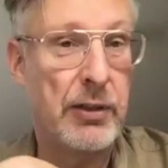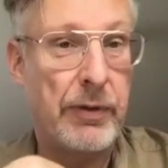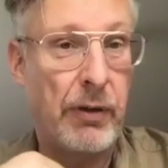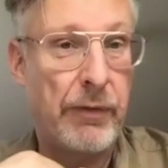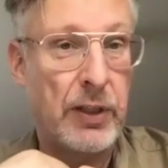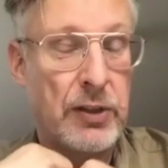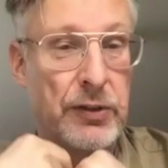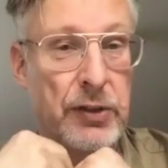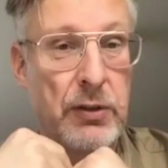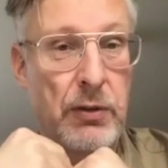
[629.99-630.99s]
a fiction
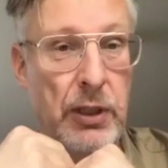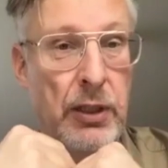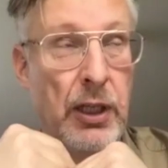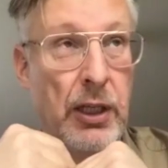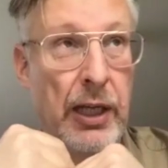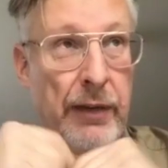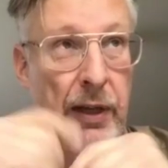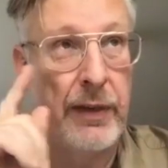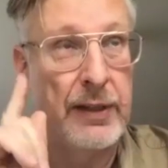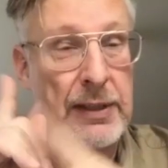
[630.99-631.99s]
story and,
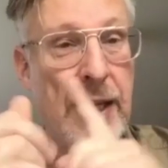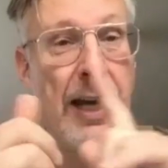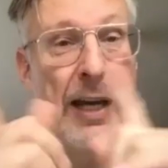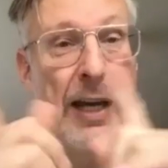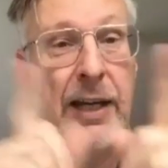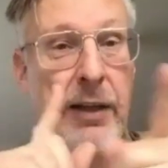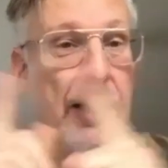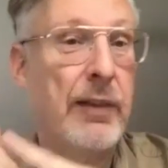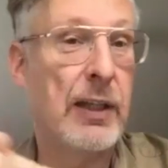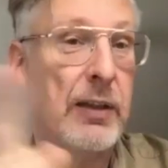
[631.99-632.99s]
and this line i think
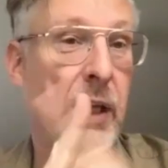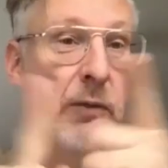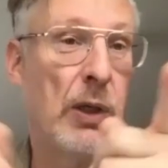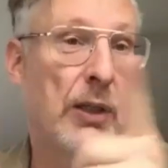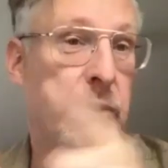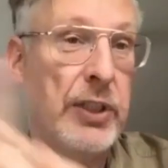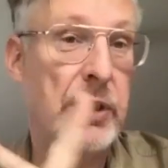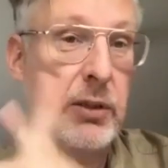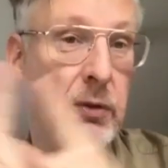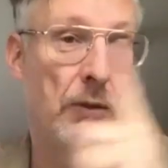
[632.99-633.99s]
that that will
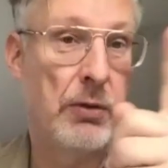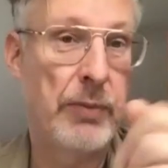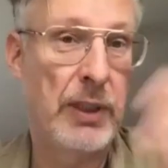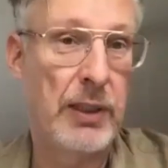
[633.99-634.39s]
continue to be